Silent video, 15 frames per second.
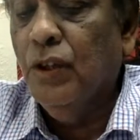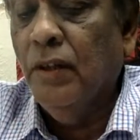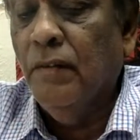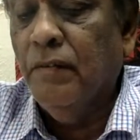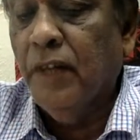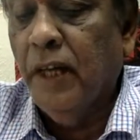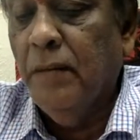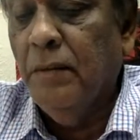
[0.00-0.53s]

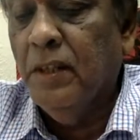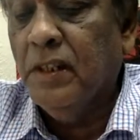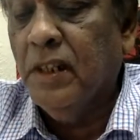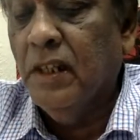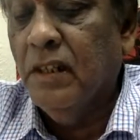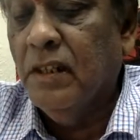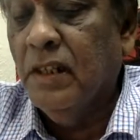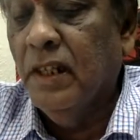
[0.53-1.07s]
of time is
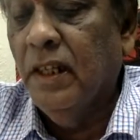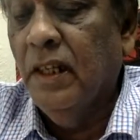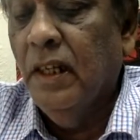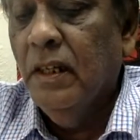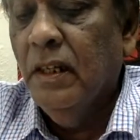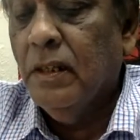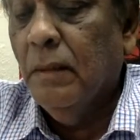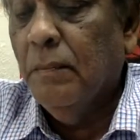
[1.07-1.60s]
concerned,
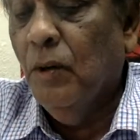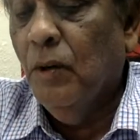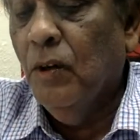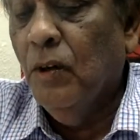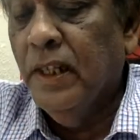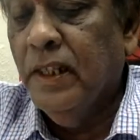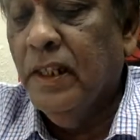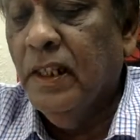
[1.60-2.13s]

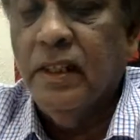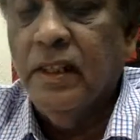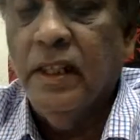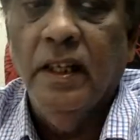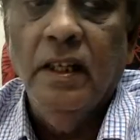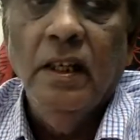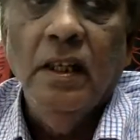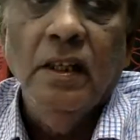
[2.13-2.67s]
suppose, let us
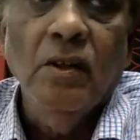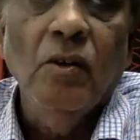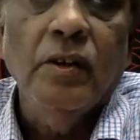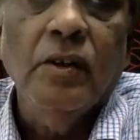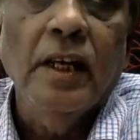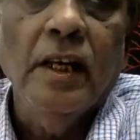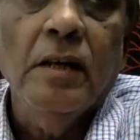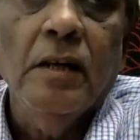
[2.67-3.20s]
say, you
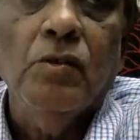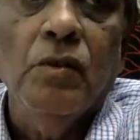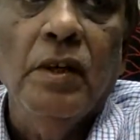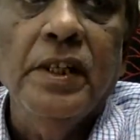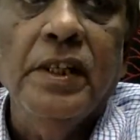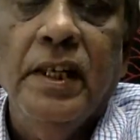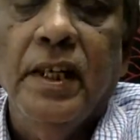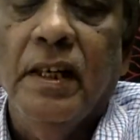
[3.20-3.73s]
take about
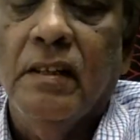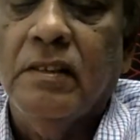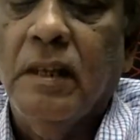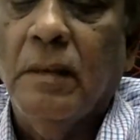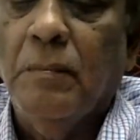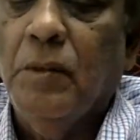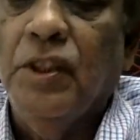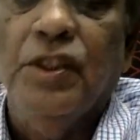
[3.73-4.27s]
20 days.
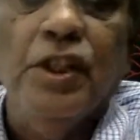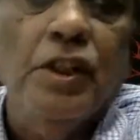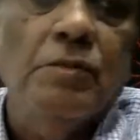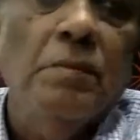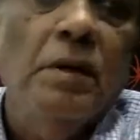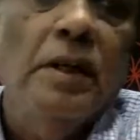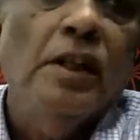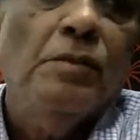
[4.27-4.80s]
Suppose the
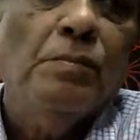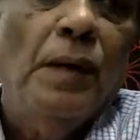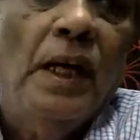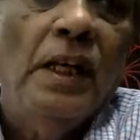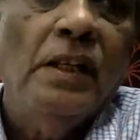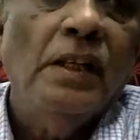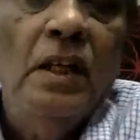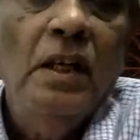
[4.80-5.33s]
judgment is
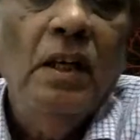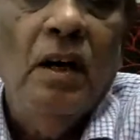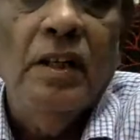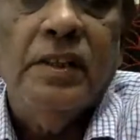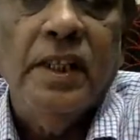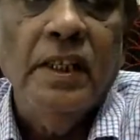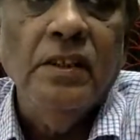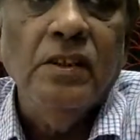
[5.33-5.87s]
passed
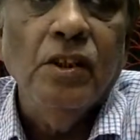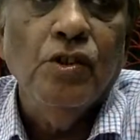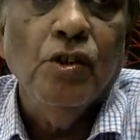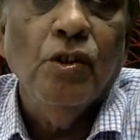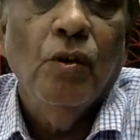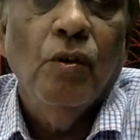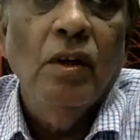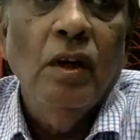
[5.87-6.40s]
on 10th
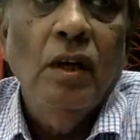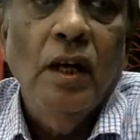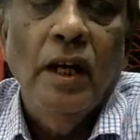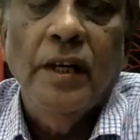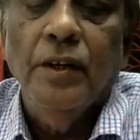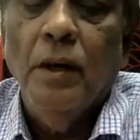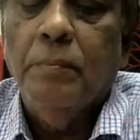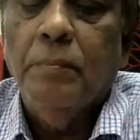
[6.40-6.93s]
June
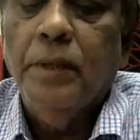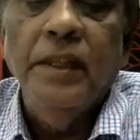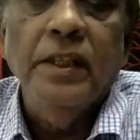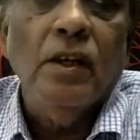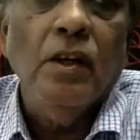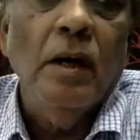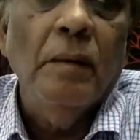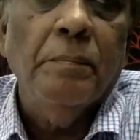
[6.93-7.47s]
and you obtain
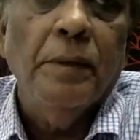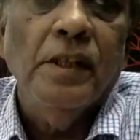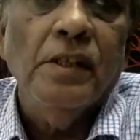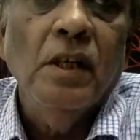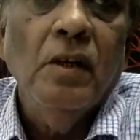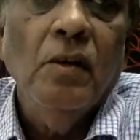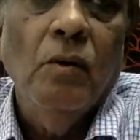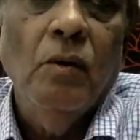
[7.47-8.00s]
the copies
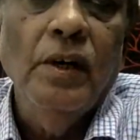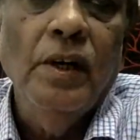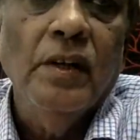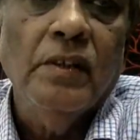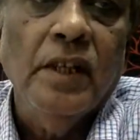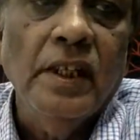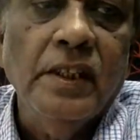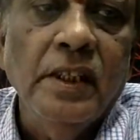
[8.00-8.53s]
only
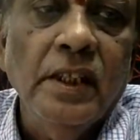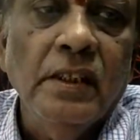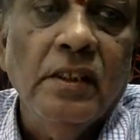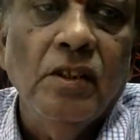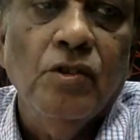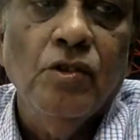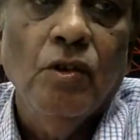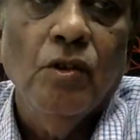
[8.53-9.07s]
on
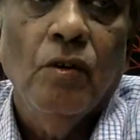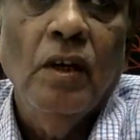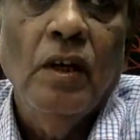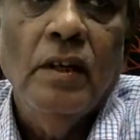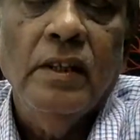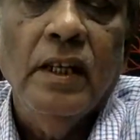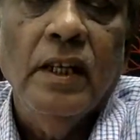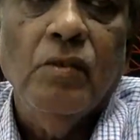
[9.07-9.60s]
30th June.
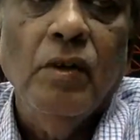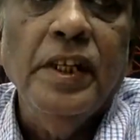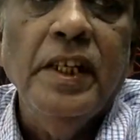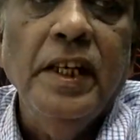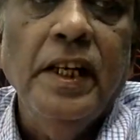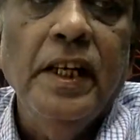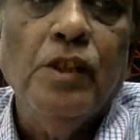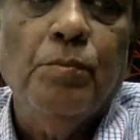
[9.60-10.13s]
The
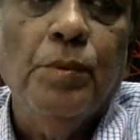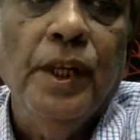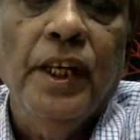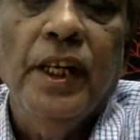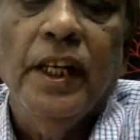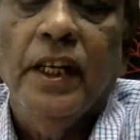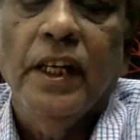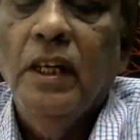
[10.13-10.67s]
20 days
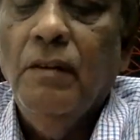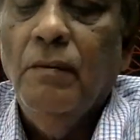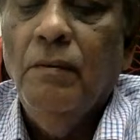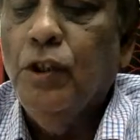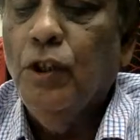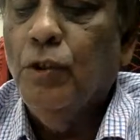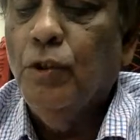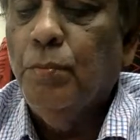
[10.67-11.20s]
period
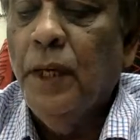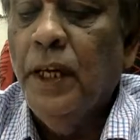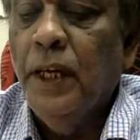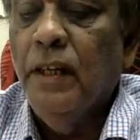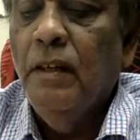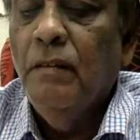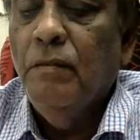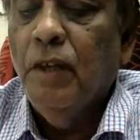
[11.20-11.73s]
which you spend
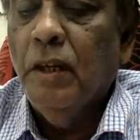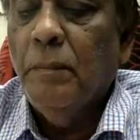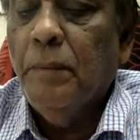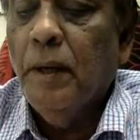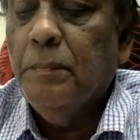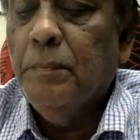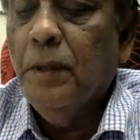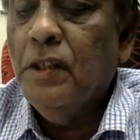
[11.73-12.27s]
for the
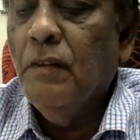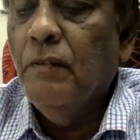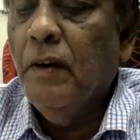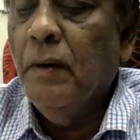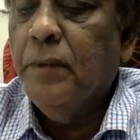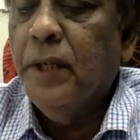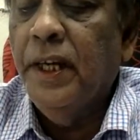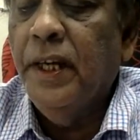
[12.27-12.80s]
purpose of
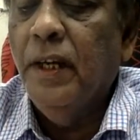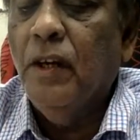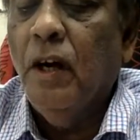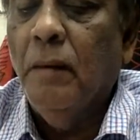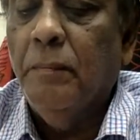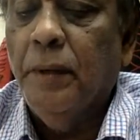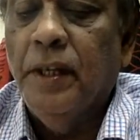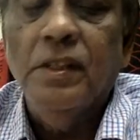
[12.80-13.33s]
obtaining
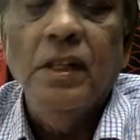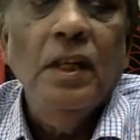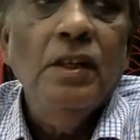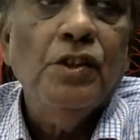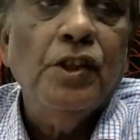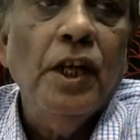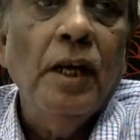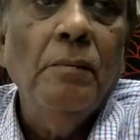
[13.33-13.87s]
copies
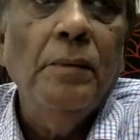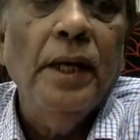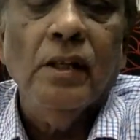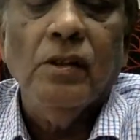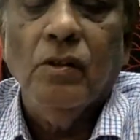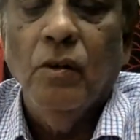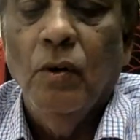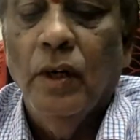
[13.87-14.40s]
shall be
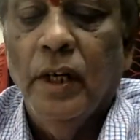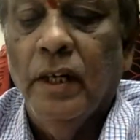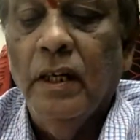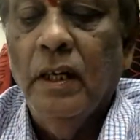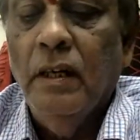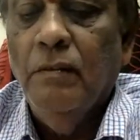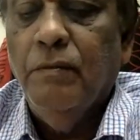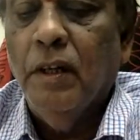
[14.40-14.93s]
excluded
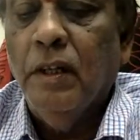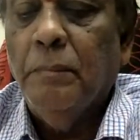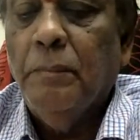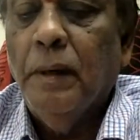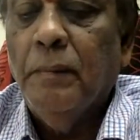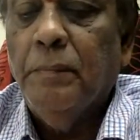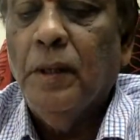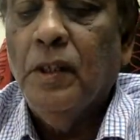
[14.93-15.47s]
for the
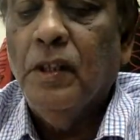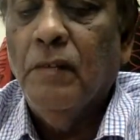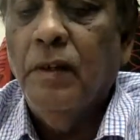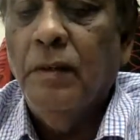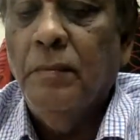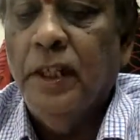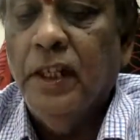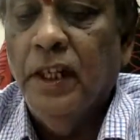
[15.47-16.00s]
purpose of
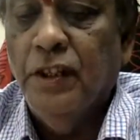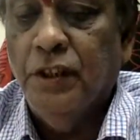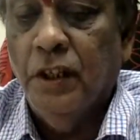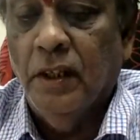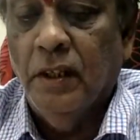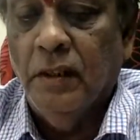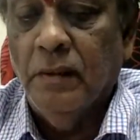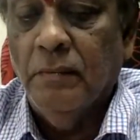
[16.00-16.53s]

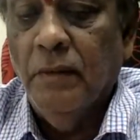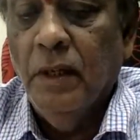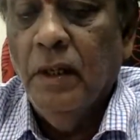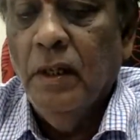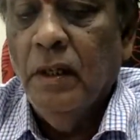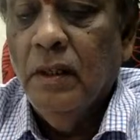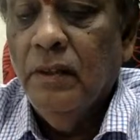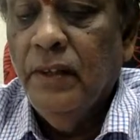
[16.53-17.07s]
limitation.
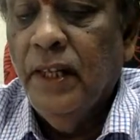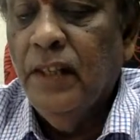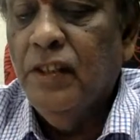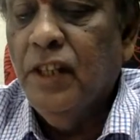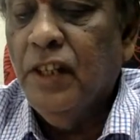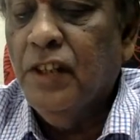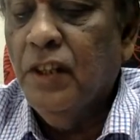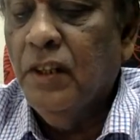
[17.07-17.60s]
Then
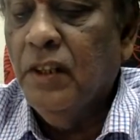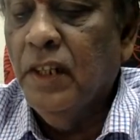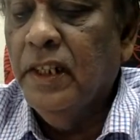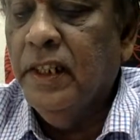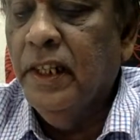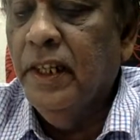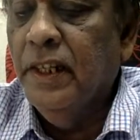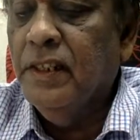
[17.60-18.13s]
section
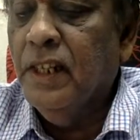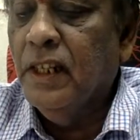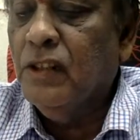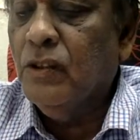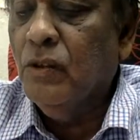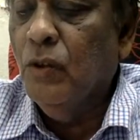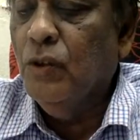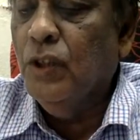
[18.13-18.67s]
13 is
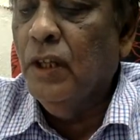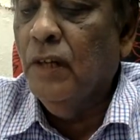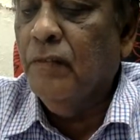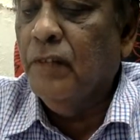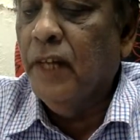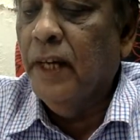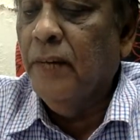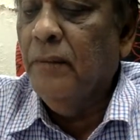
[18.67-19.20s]
exclusion of
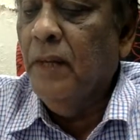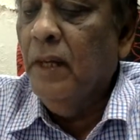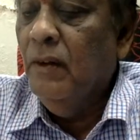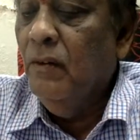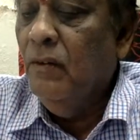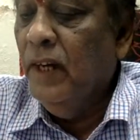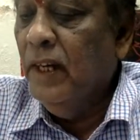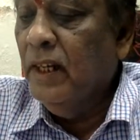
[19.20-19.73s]
time
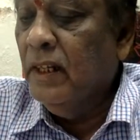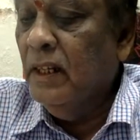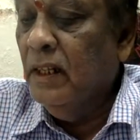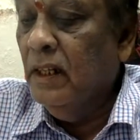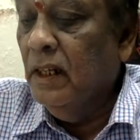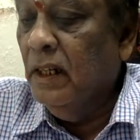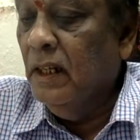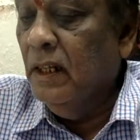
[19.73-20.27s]
where
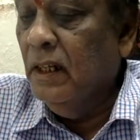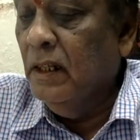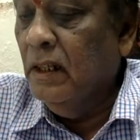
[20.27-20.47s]
that